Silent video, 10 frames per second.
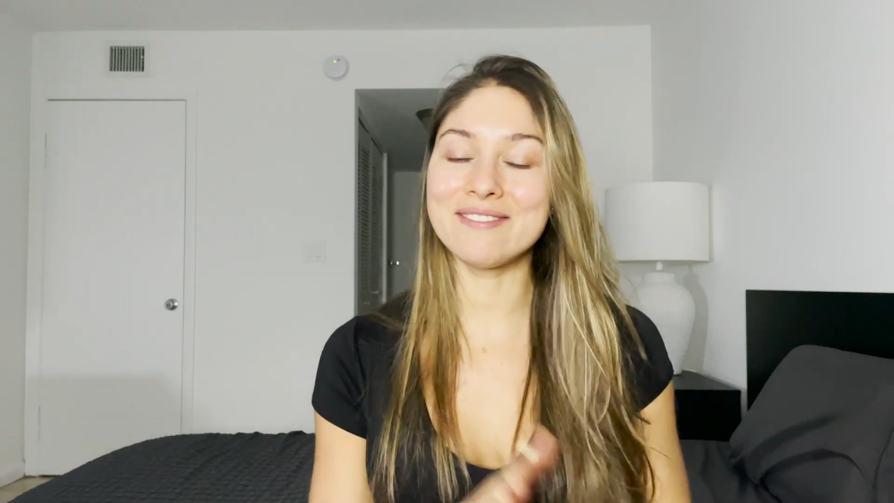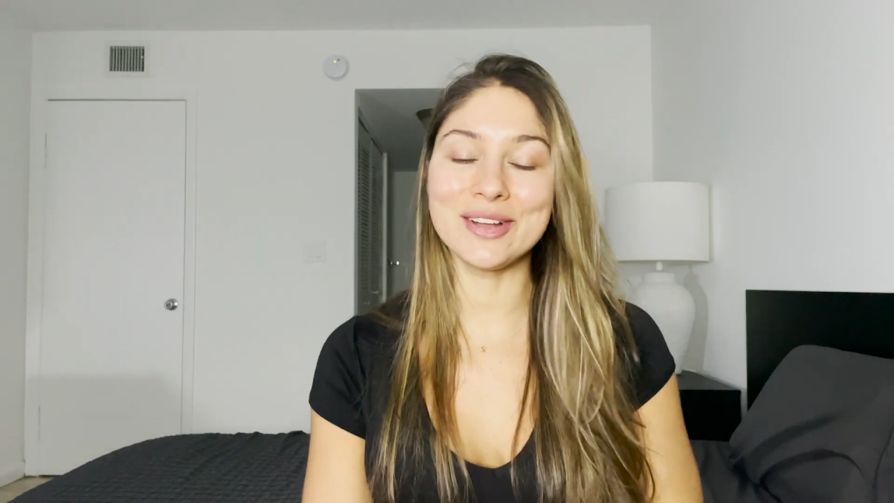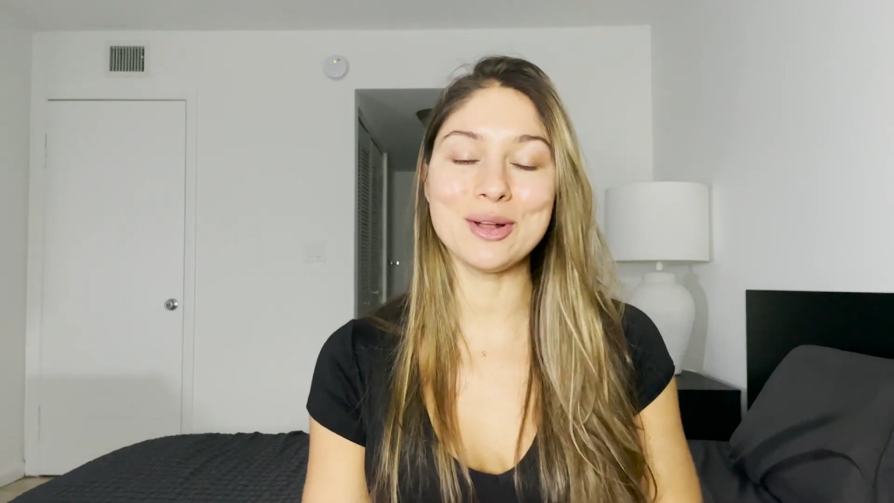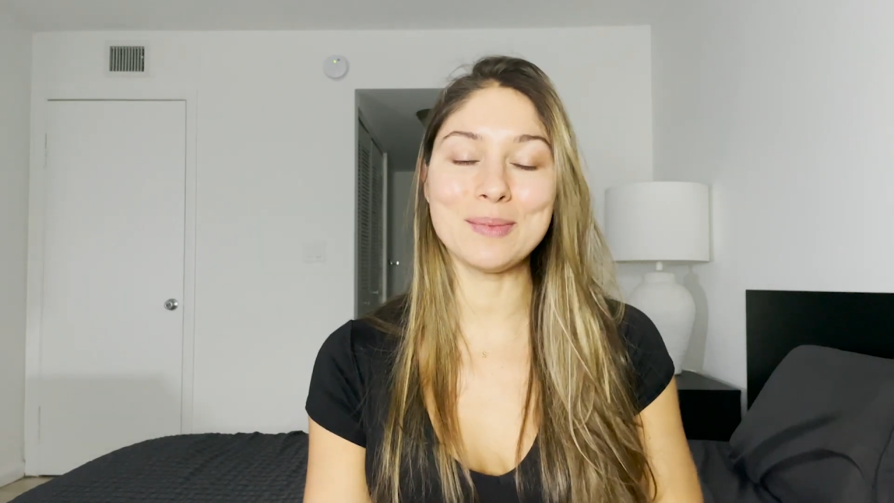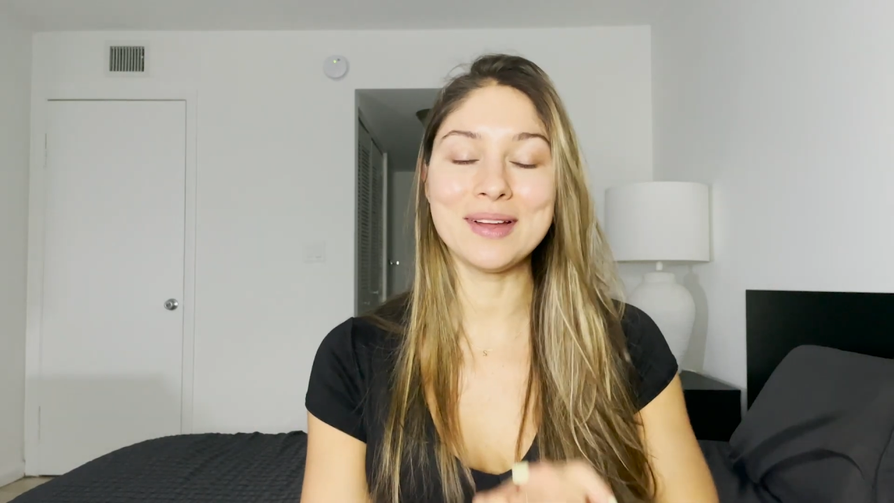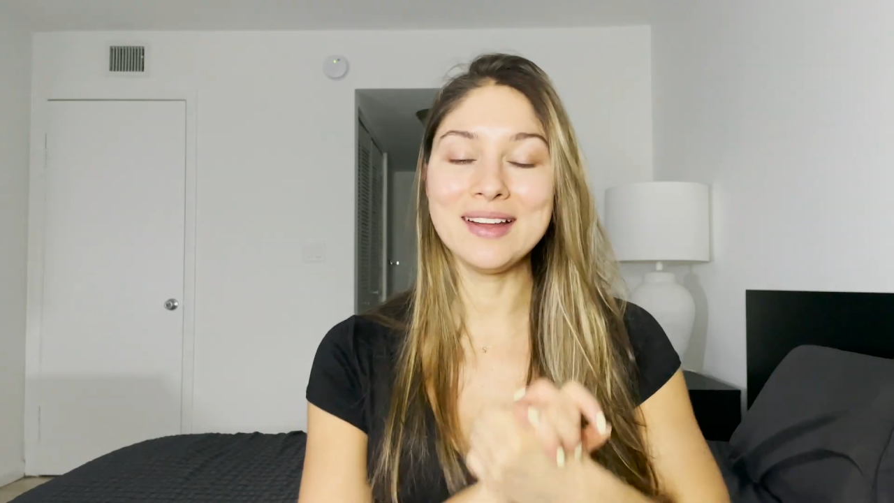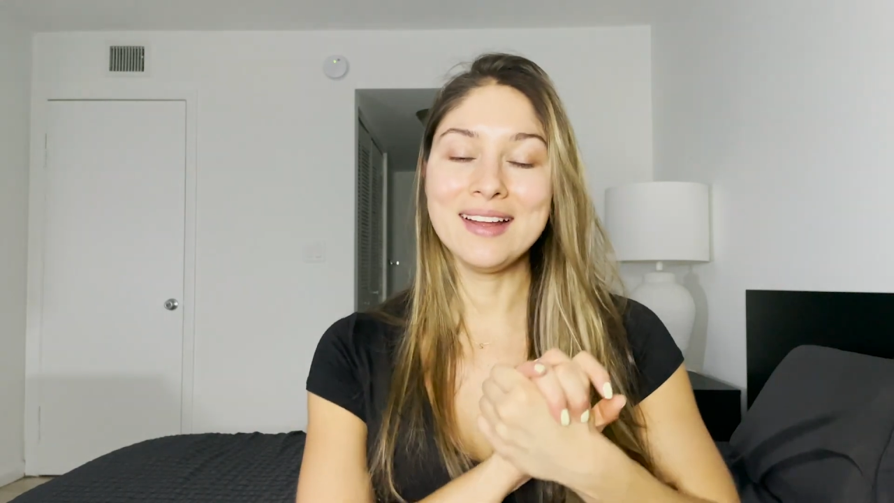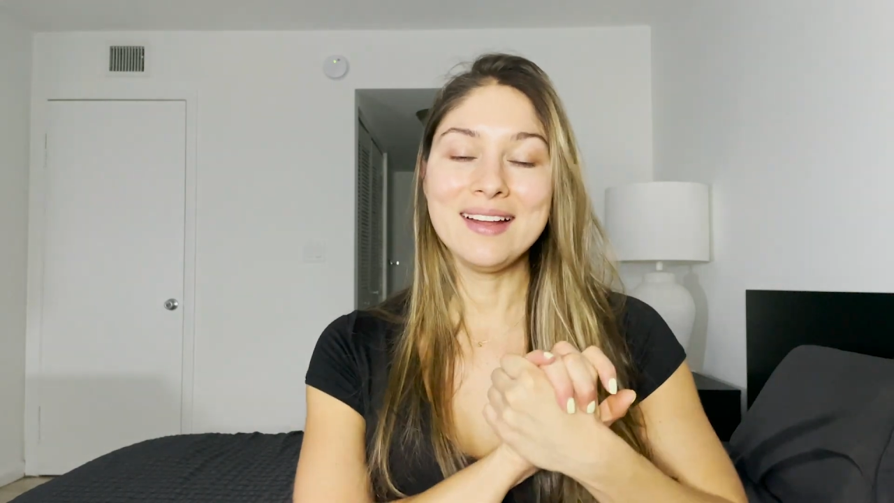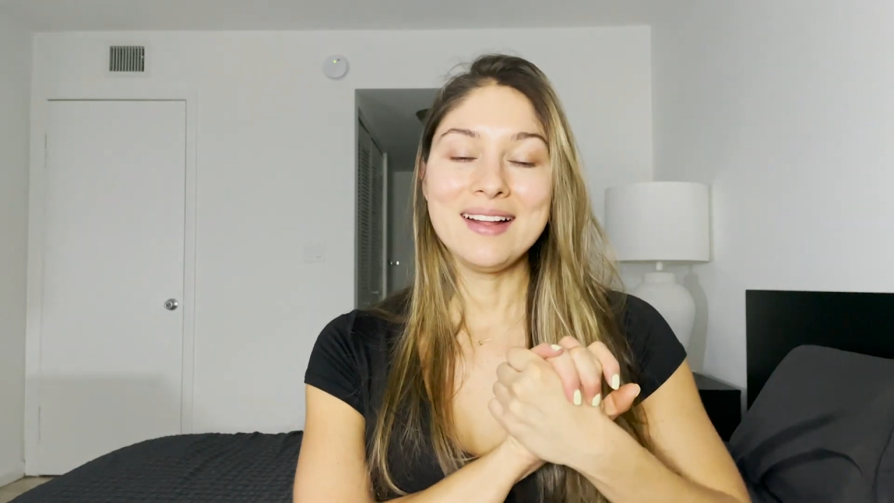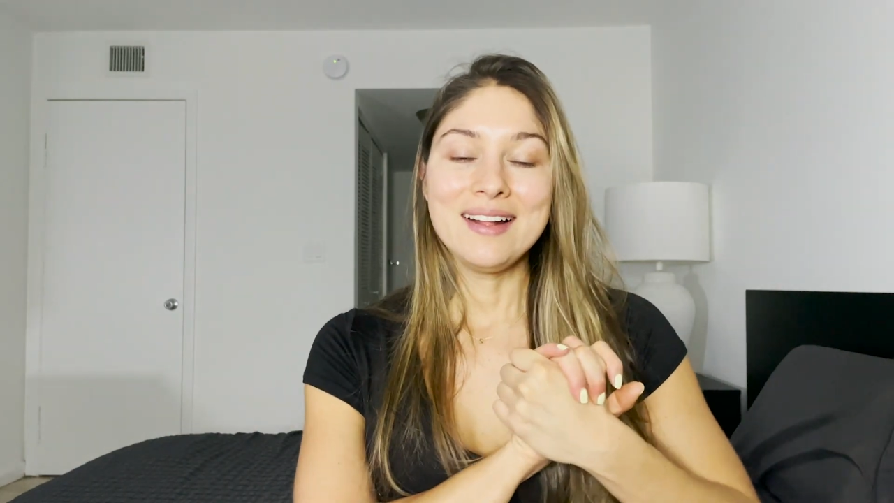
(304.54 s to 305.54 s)
film
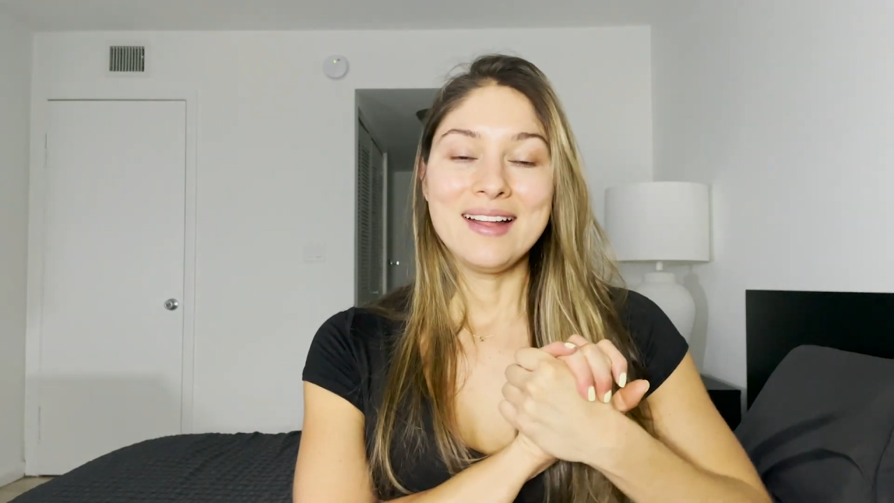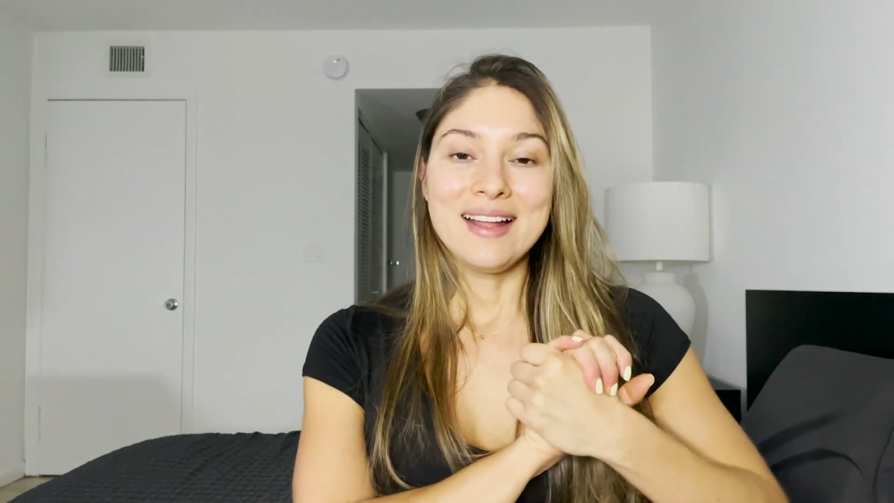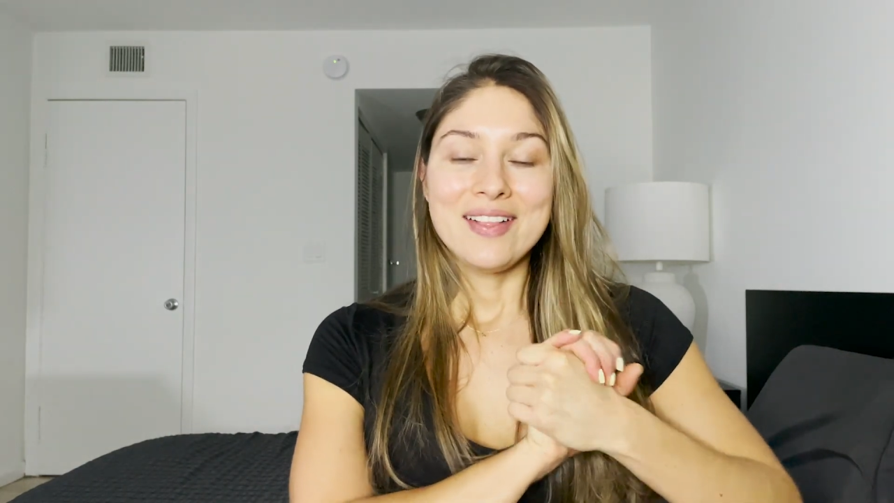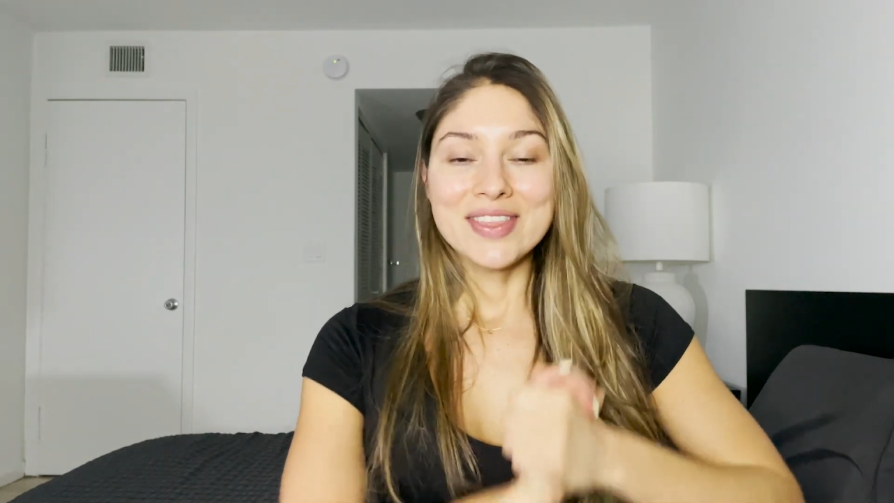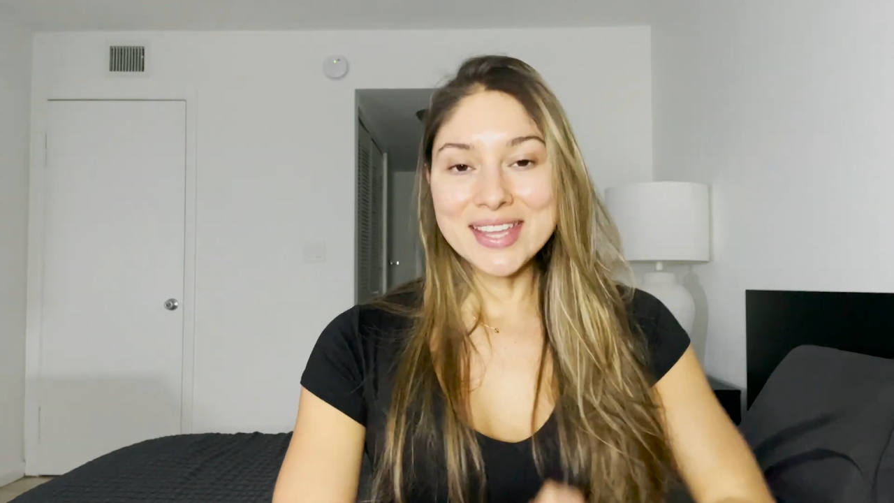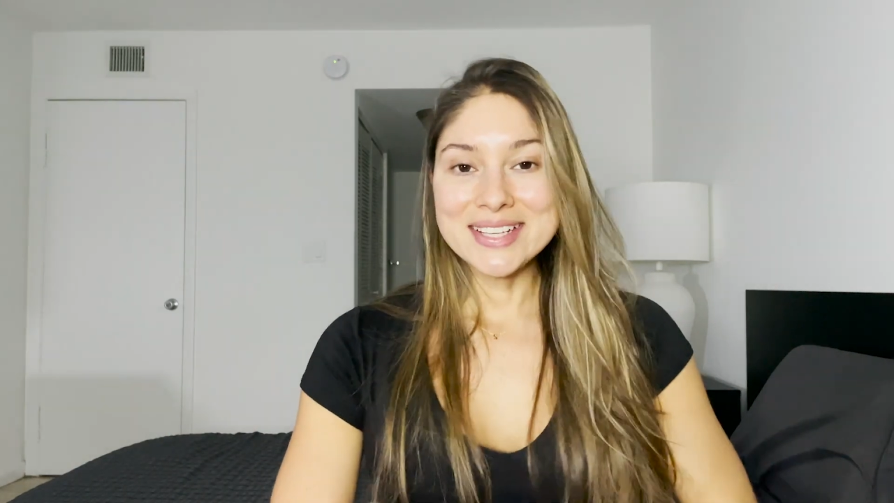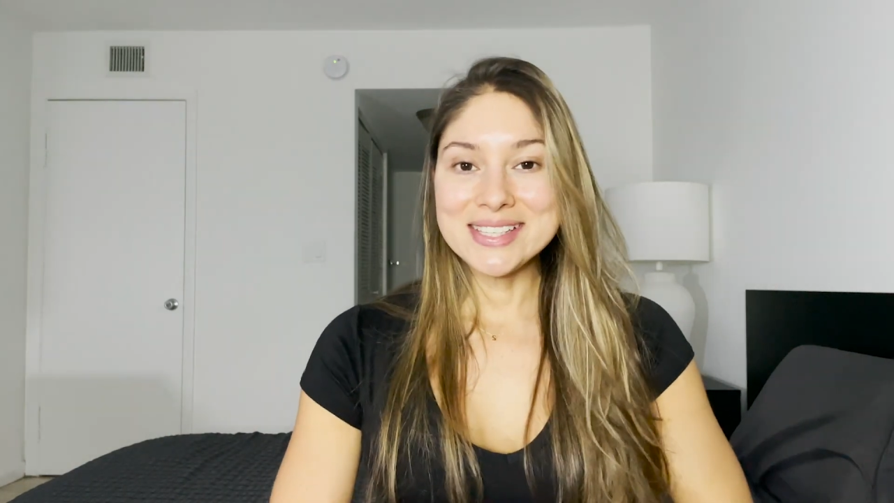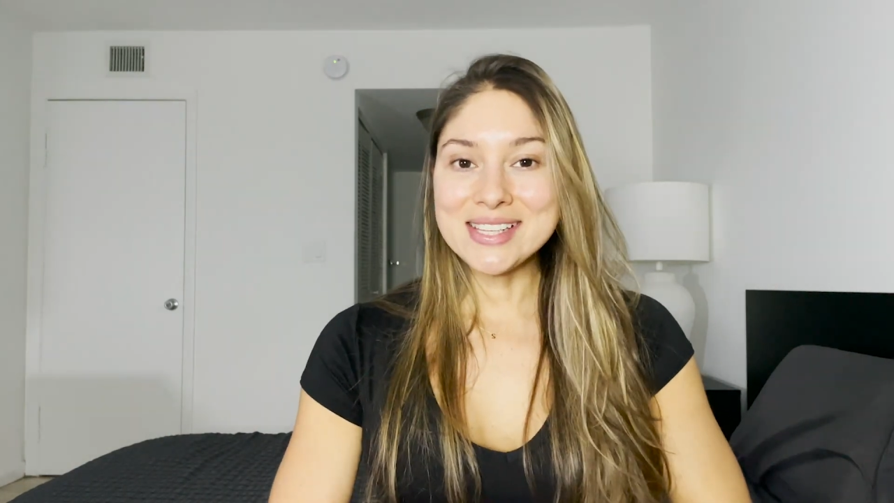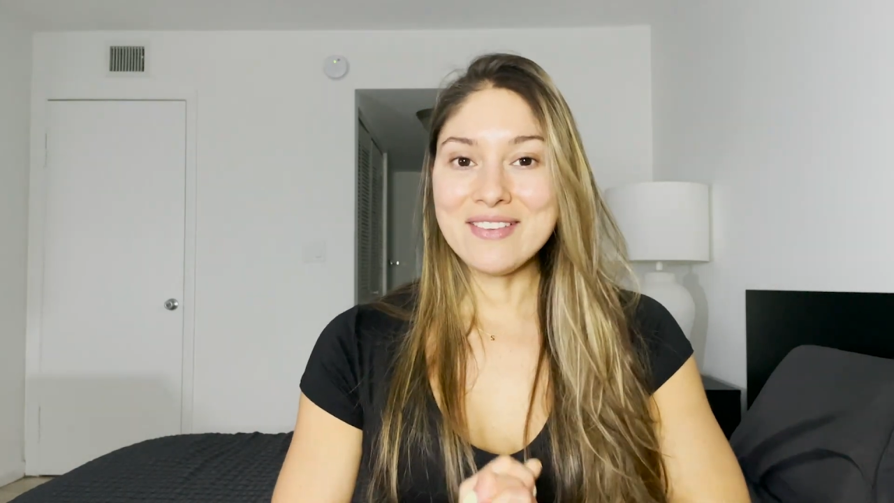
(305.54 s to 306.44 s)
this